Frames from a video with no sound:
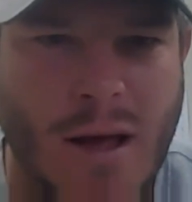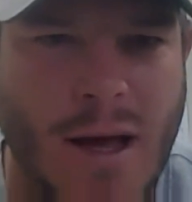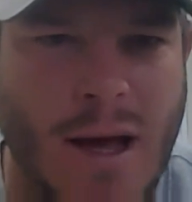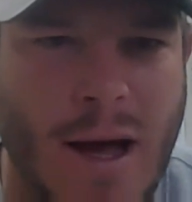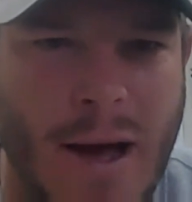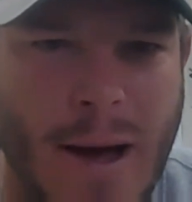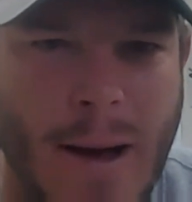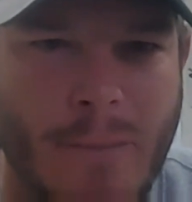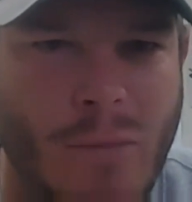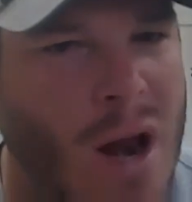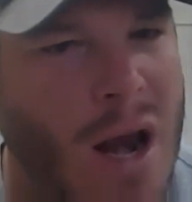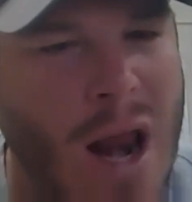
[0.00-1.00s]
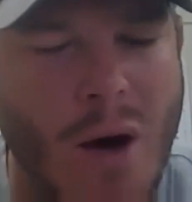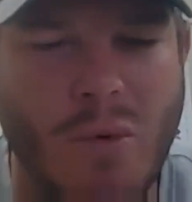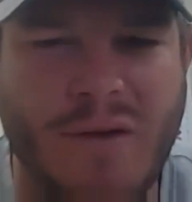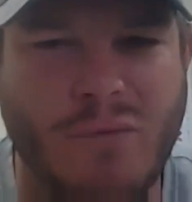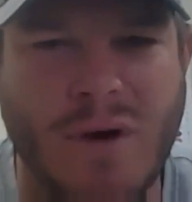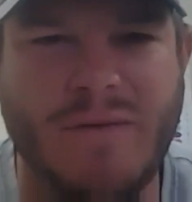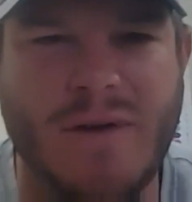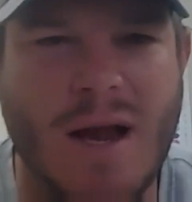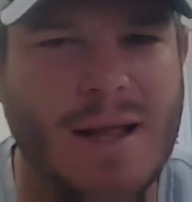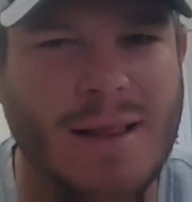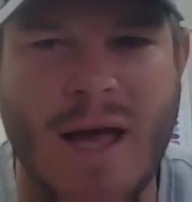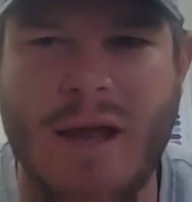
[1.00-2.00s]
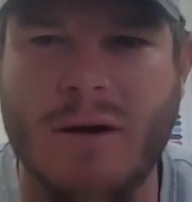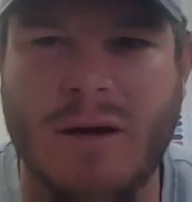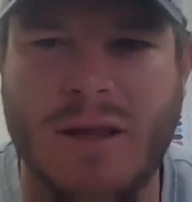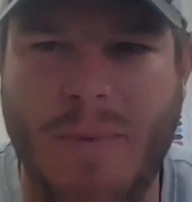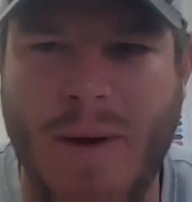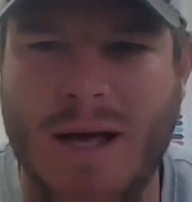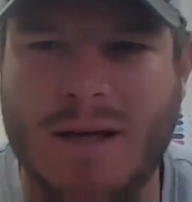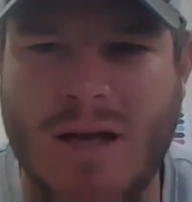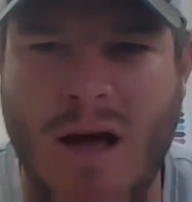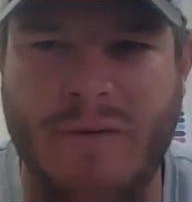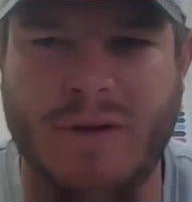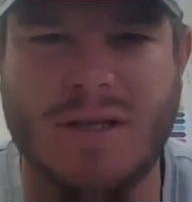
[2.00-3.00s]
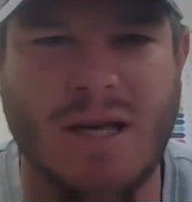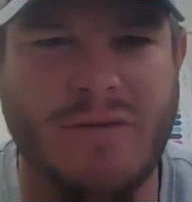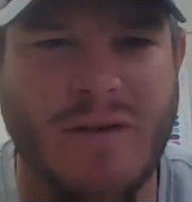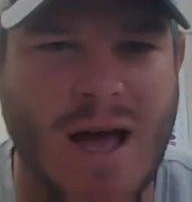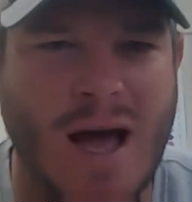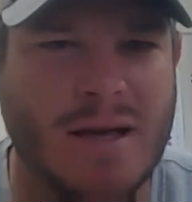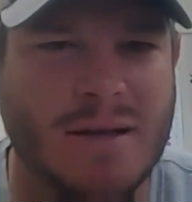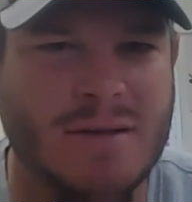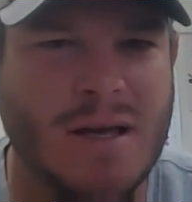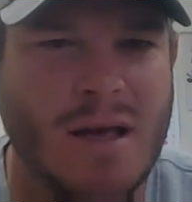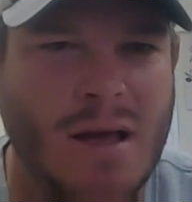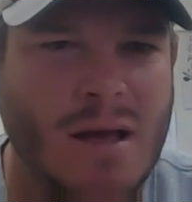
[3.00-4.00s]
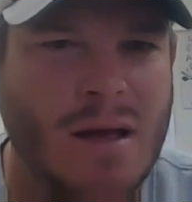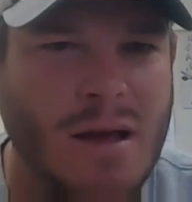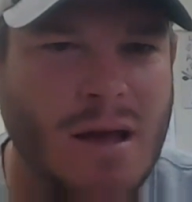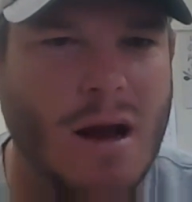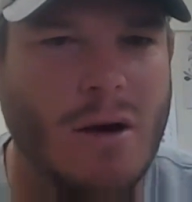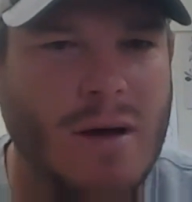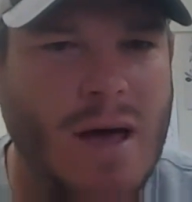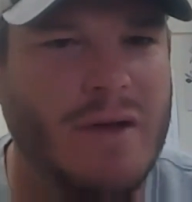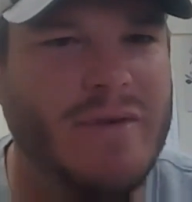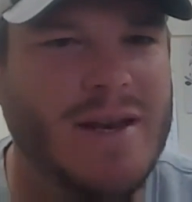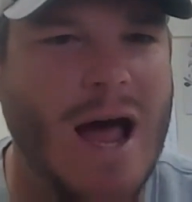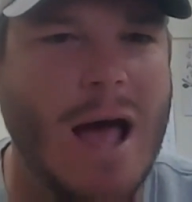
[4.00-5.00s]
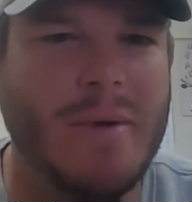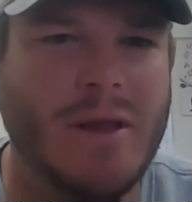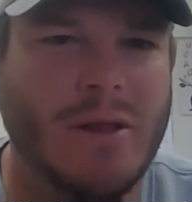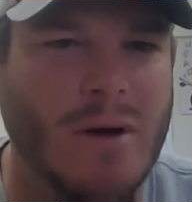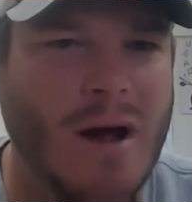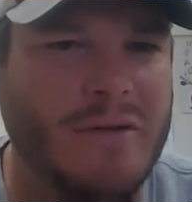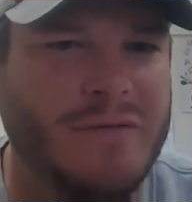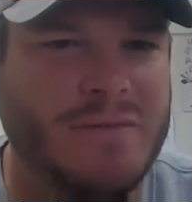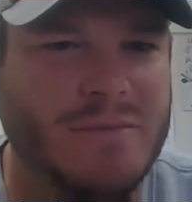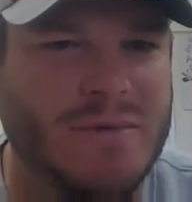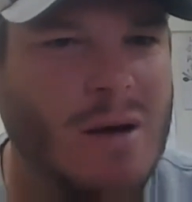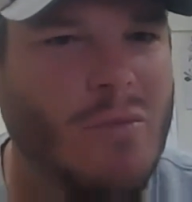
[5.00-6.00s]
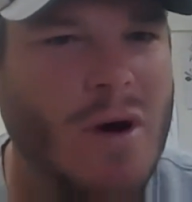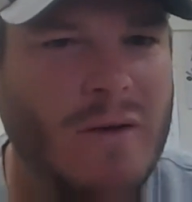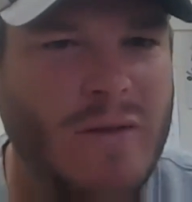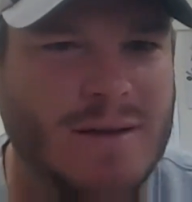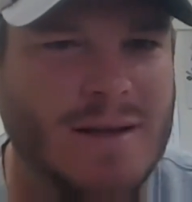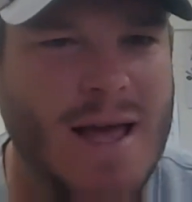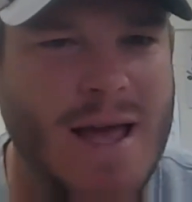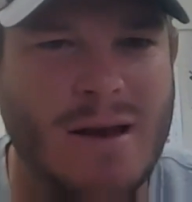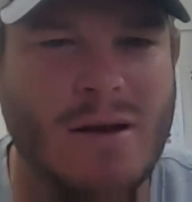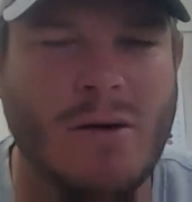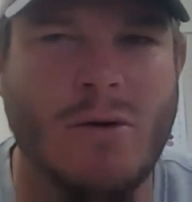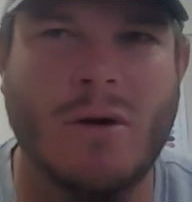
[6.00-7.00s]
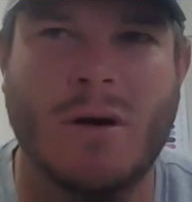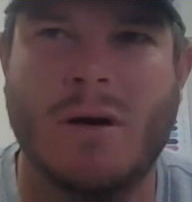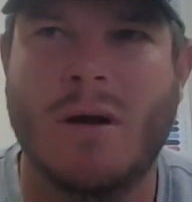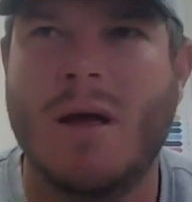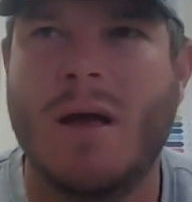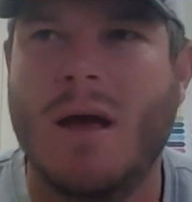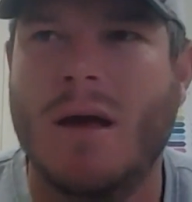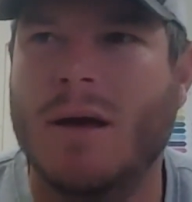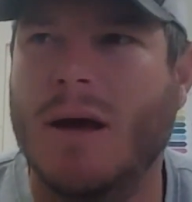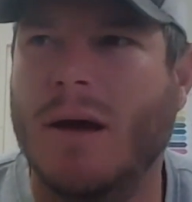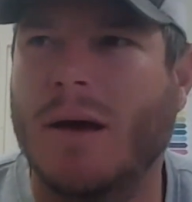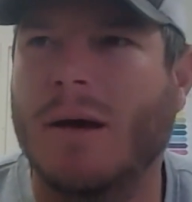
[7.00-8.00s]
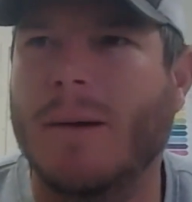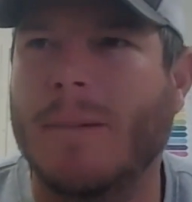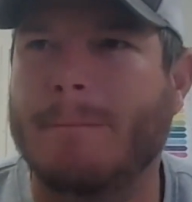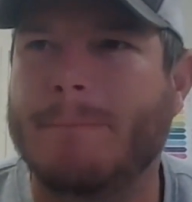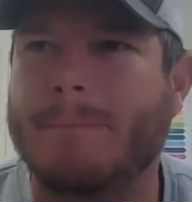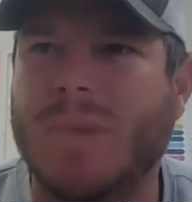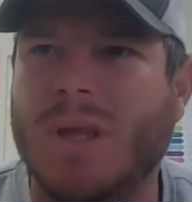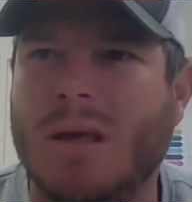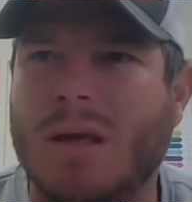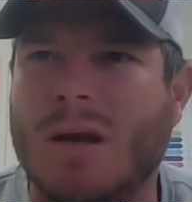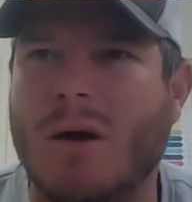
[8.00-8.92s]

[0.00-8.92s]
Um, and now we've we've done it later in the past. Obviously, if a guy is you know kind of a diamond in the rough somewhere that's late or um, you